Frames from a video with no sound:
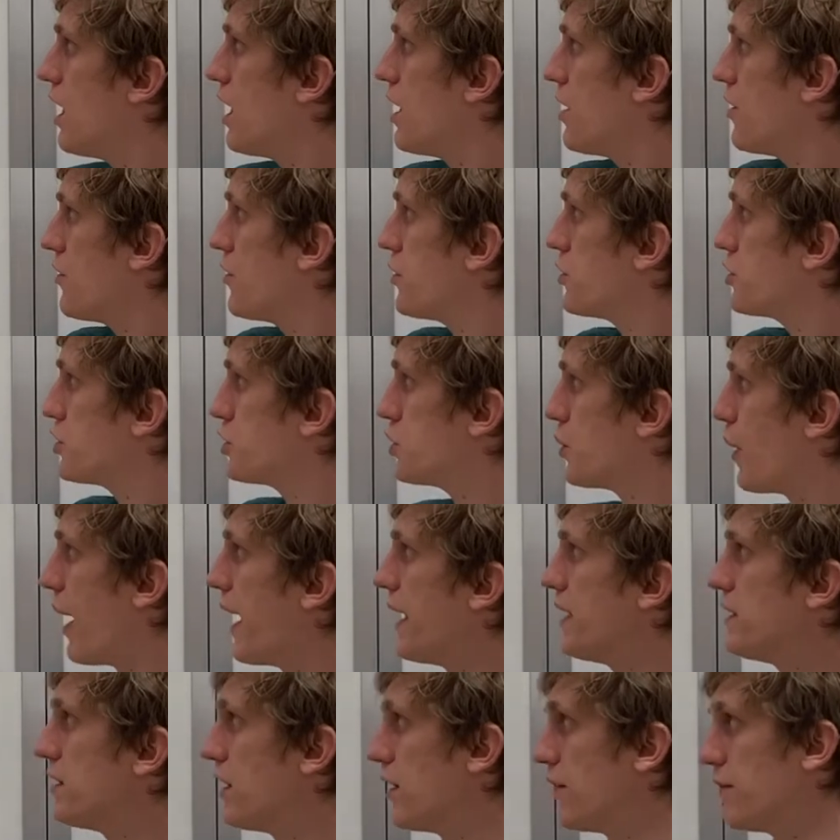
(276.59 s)
The
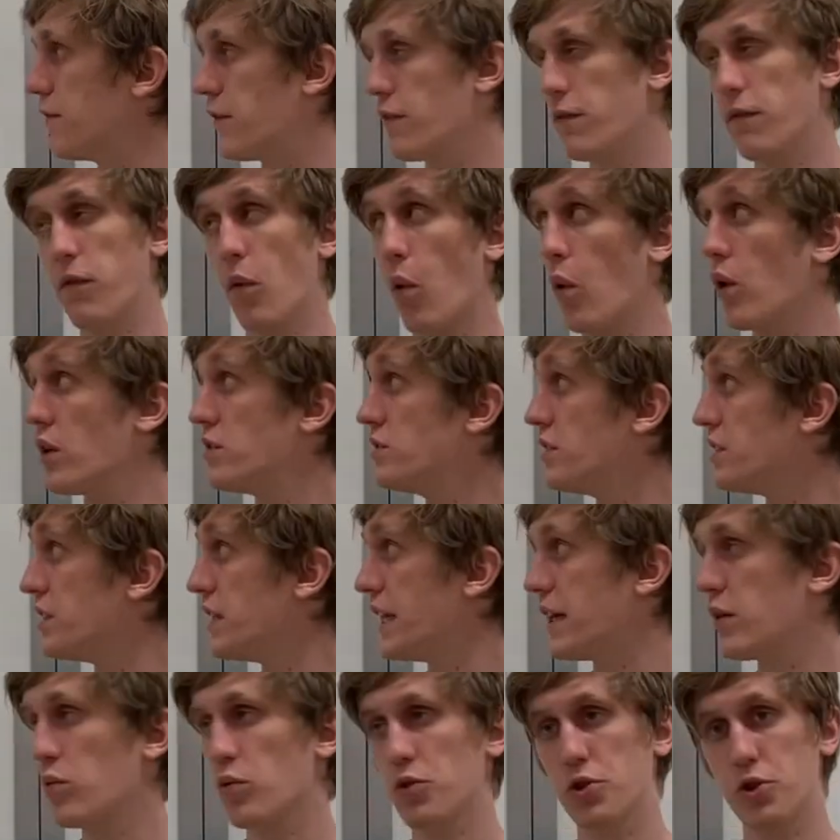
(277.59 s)
strength of the force is
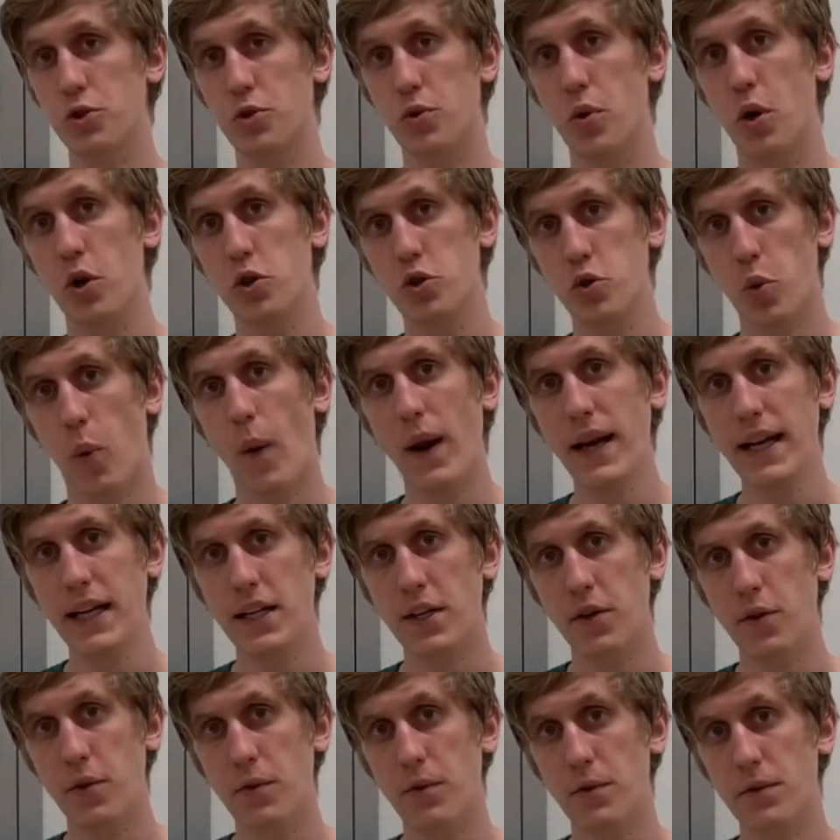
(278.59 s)
equal to 20
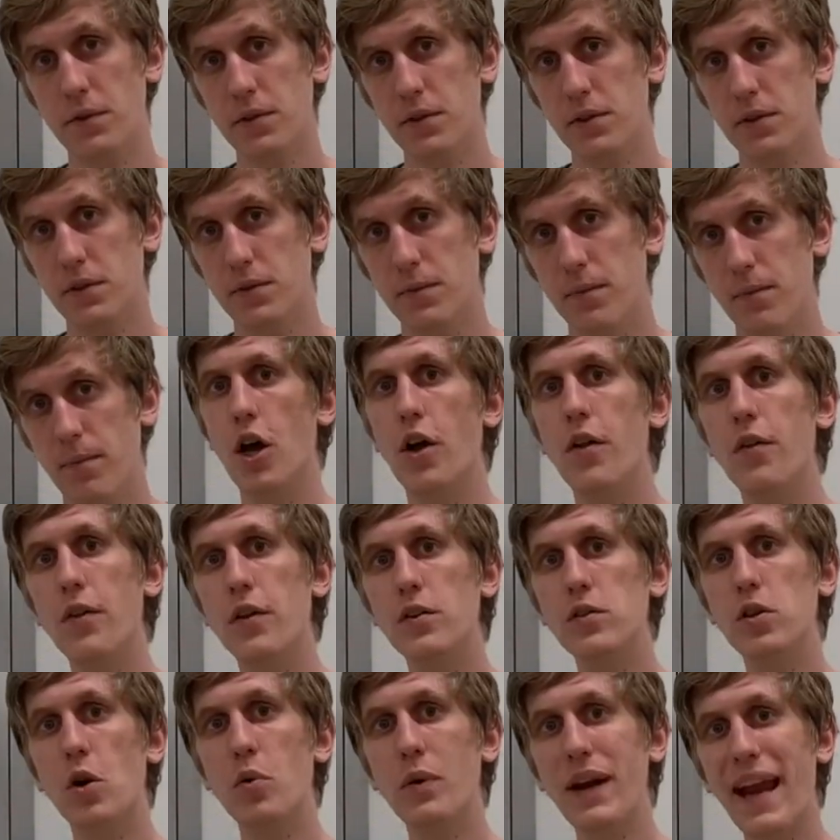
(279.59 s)
newtons. The
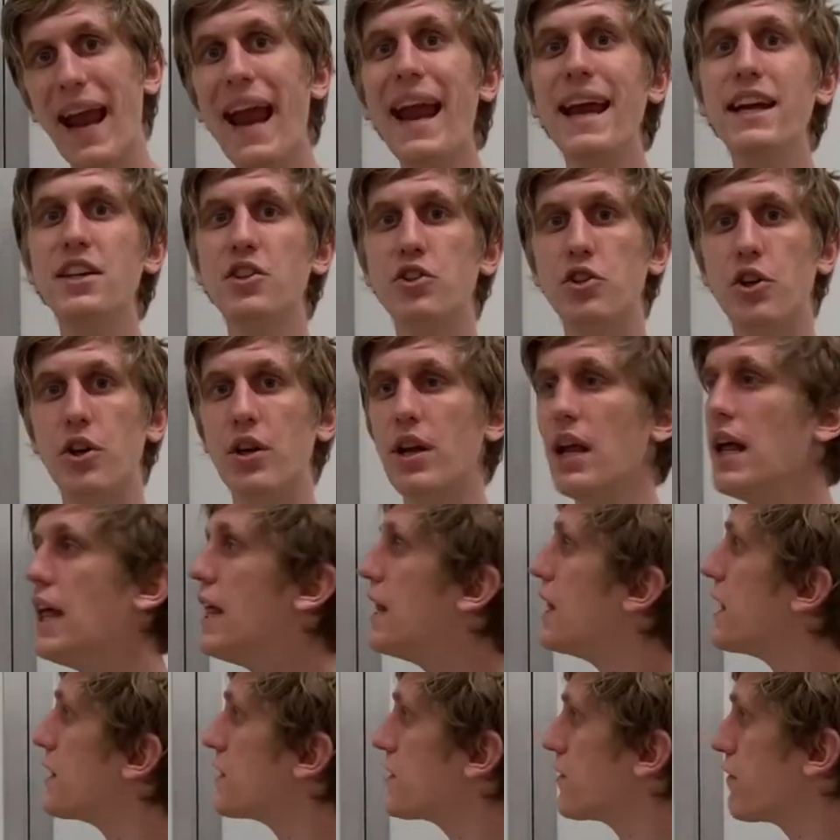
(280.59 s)
location
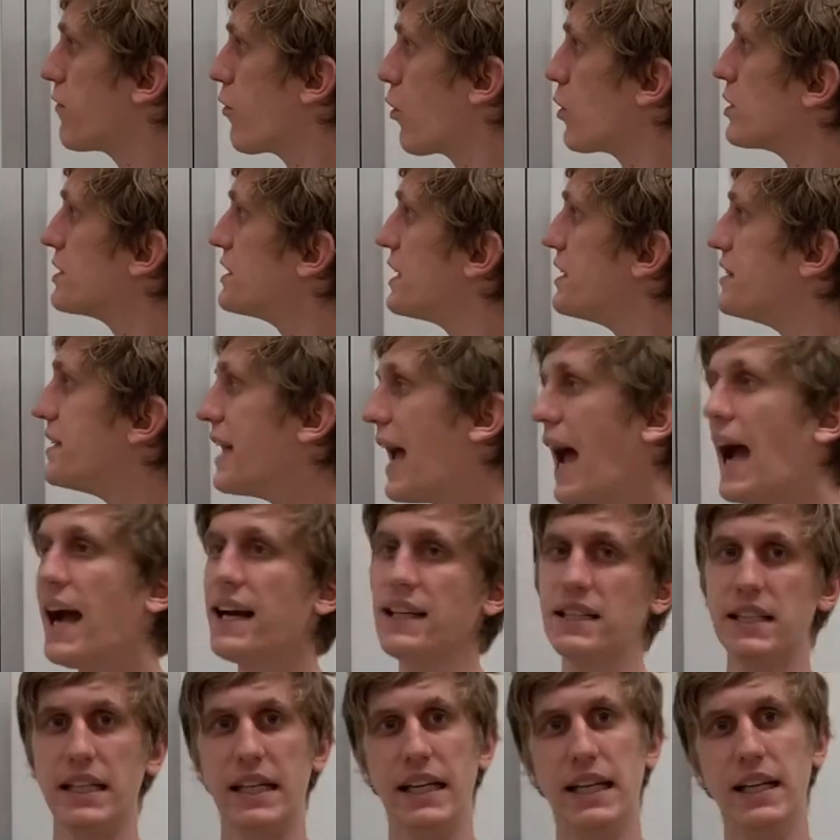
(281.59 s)
that the force is
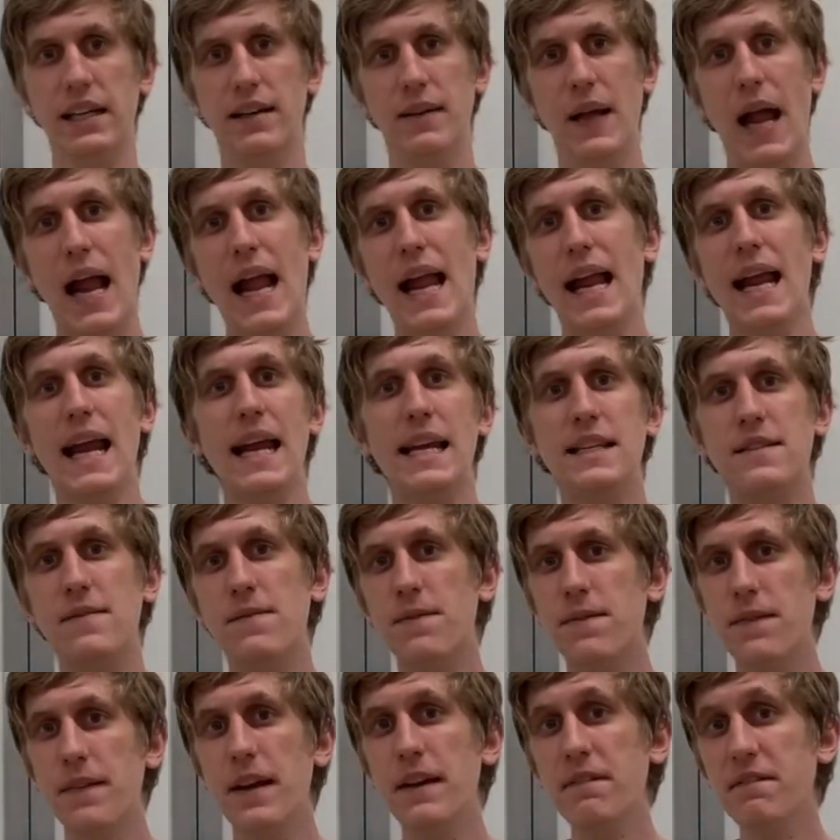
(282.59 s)
acting is
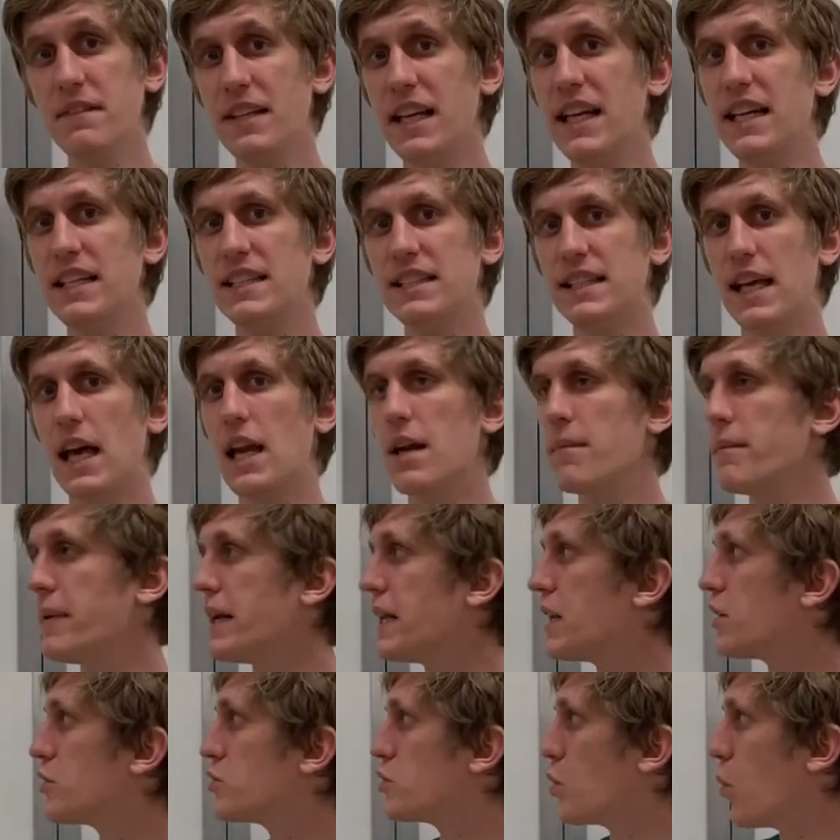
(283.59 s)
50
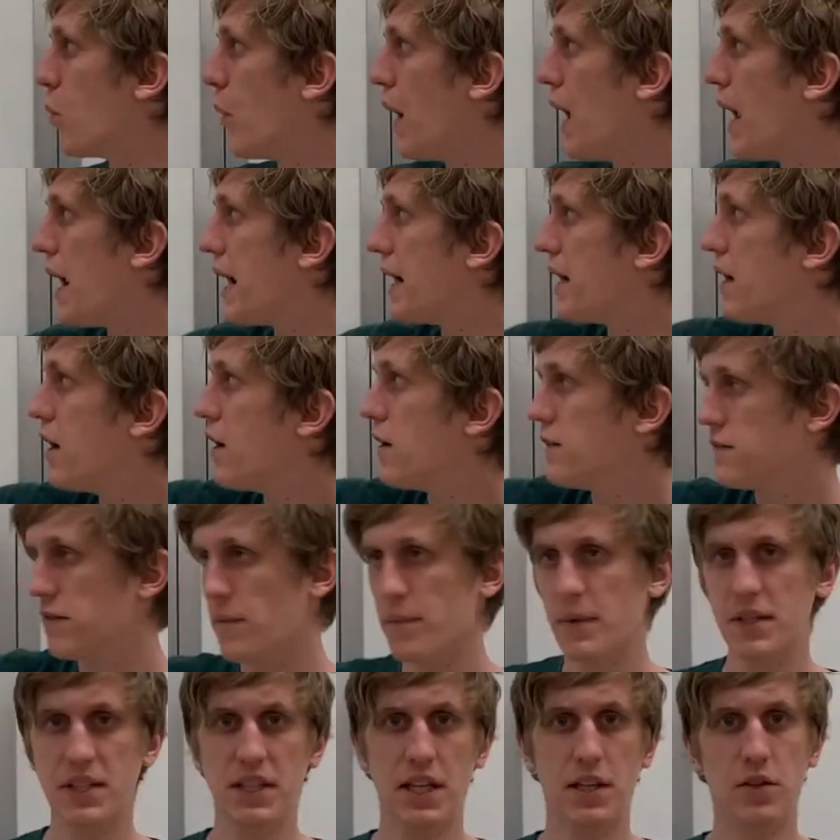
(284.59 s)
centimeters away from the
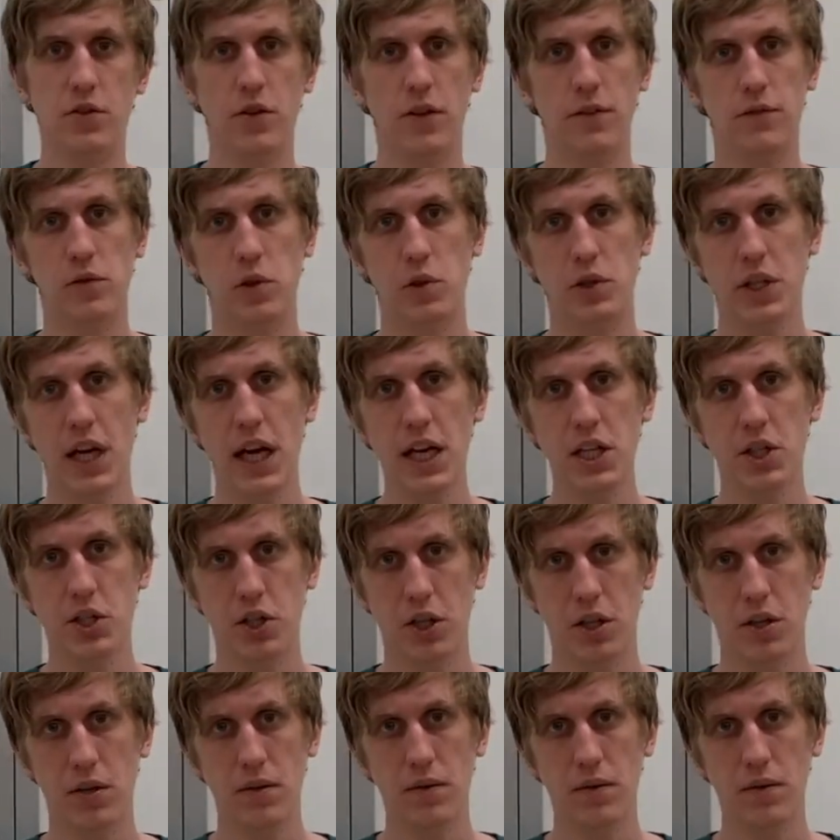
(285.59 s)
center of rotation.